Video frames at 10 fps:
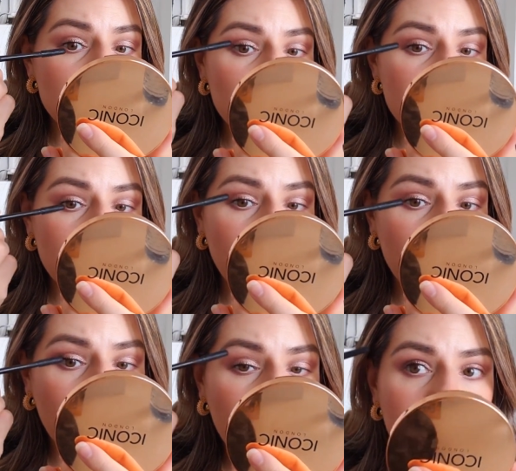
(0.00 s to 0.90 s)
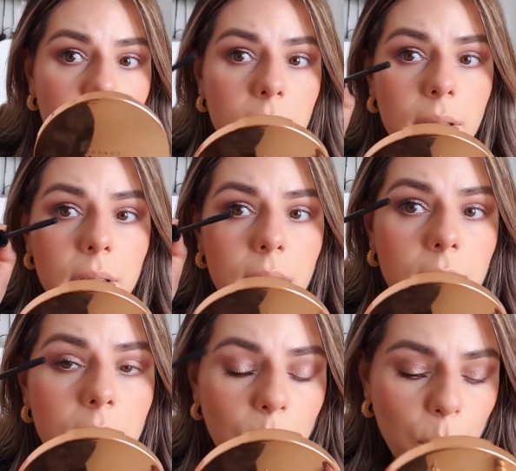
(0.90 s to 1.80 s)
Just apply
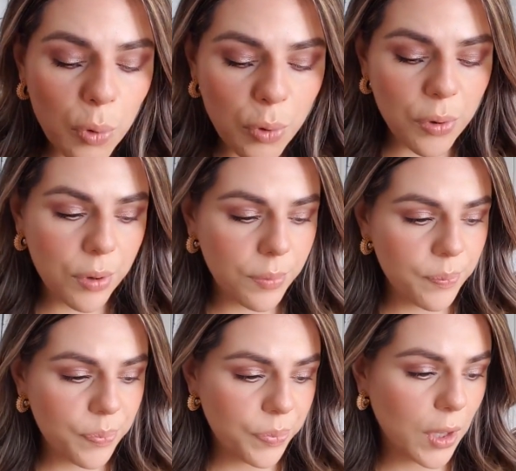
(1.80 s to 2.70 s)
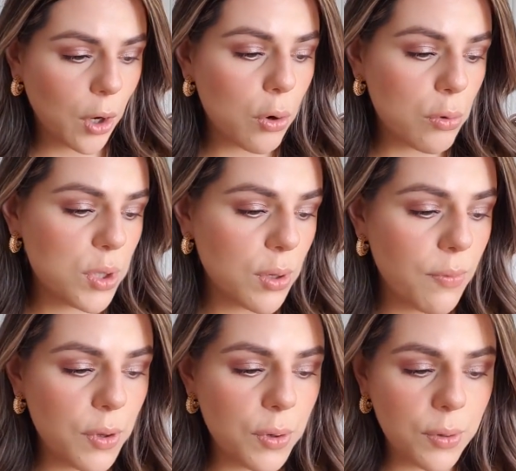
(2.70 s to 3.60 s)
more coats
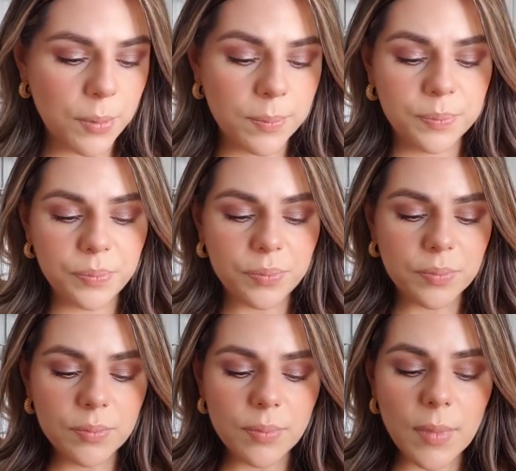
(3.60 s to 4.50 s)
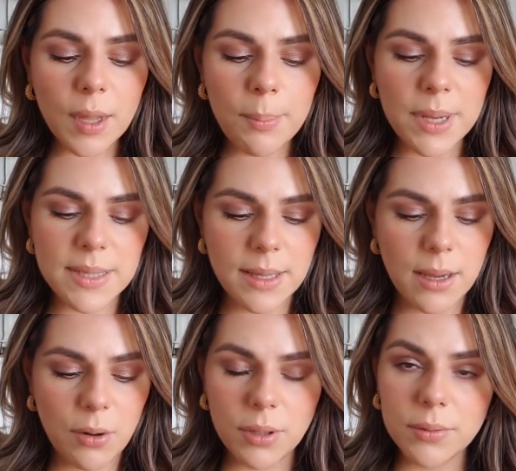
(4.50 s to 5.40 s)
of your
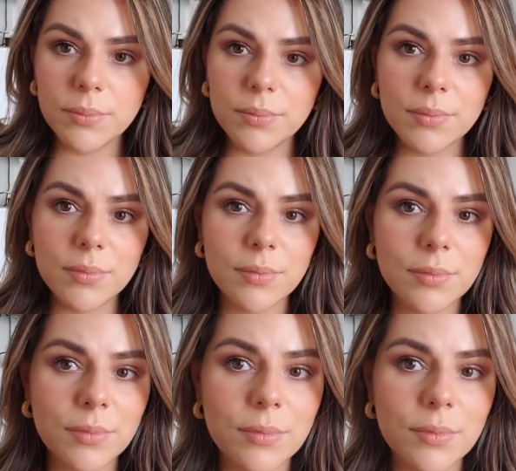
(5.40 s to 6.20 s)
mascara. I'm